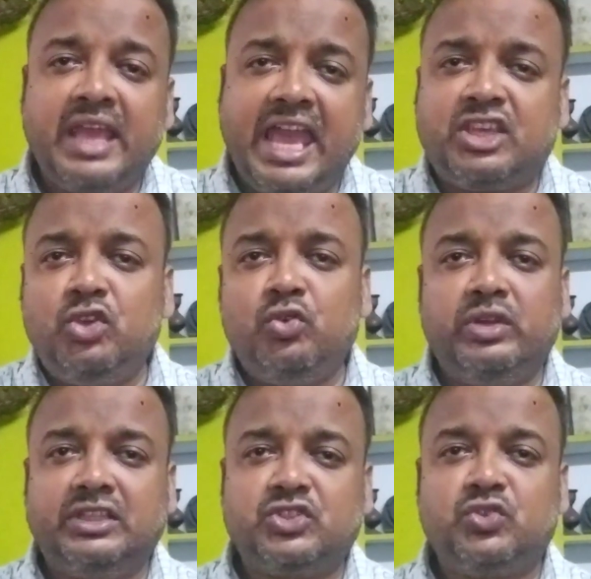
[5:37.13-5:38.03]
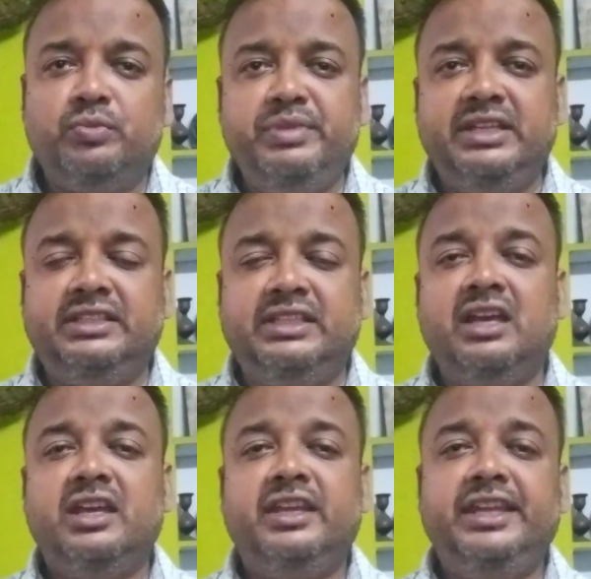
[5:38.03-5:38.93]
accruals to meet
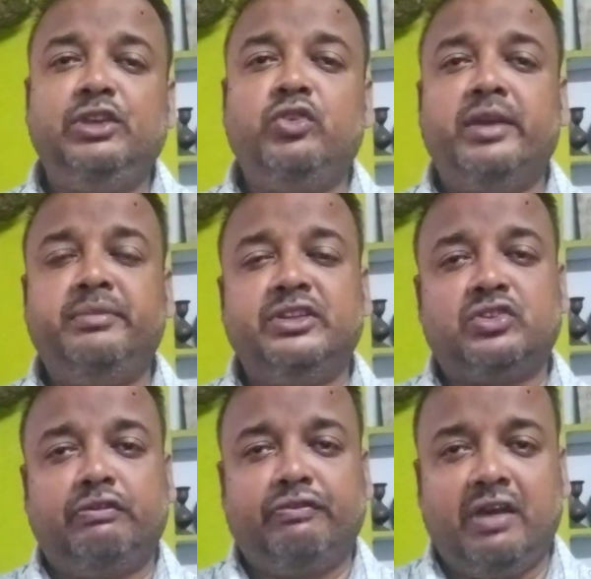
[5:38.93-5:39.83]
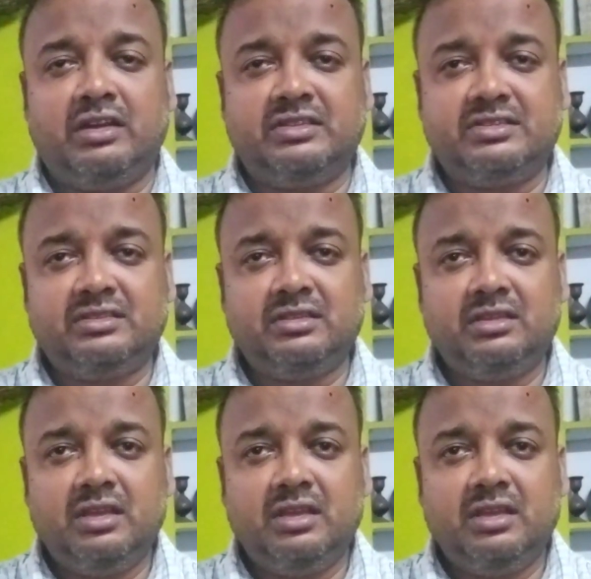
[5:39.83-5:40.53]
the requirements of funds.